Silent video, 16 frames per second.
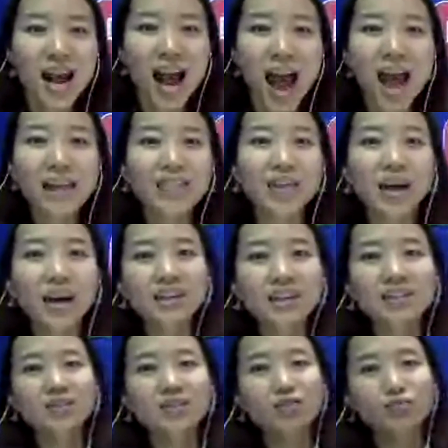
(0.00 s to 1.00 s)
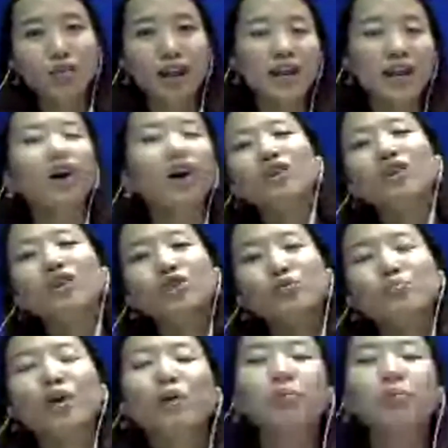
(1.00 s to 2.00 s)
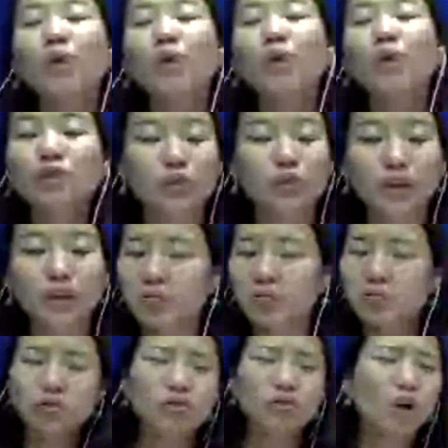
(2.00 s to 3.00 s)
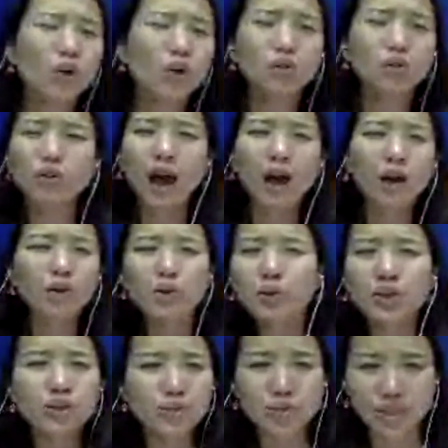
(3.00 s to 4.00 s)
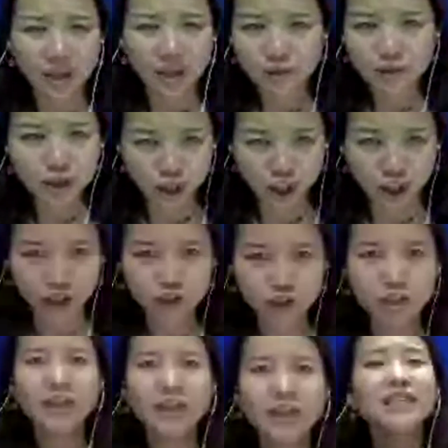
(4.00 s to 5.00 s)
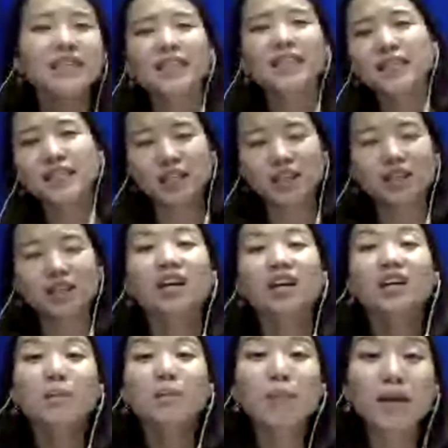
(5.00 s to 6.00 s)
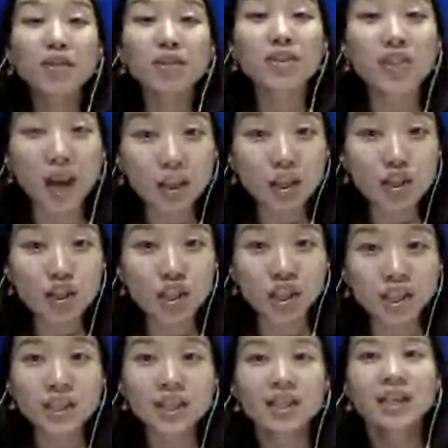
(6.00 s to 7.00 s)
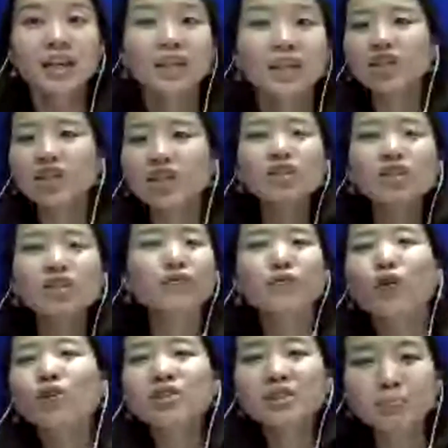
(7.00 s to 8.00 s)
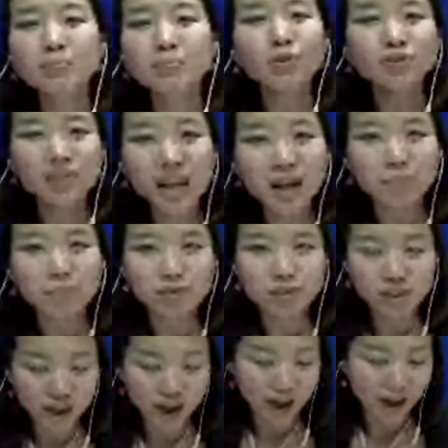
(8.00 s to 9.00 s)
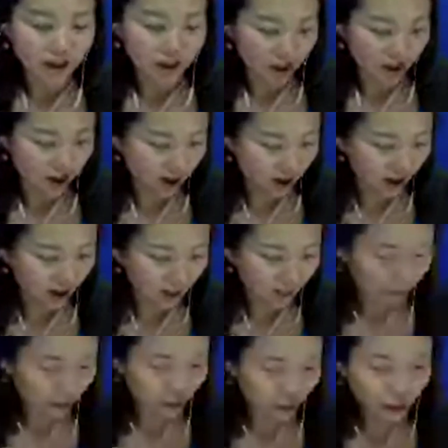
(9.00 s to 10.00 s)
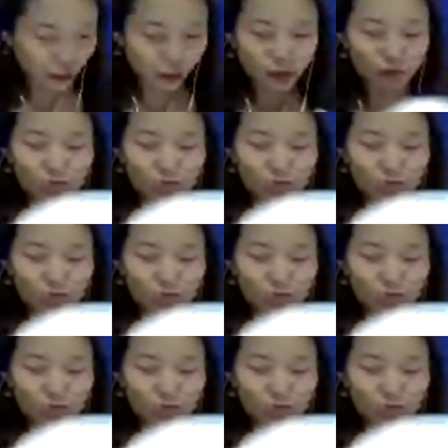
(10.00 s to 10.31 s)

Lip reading: And then right now you're probably wondering, so how do we do Design for Change? It's easy. The methodology is just a four simple steps. I'm gonna show you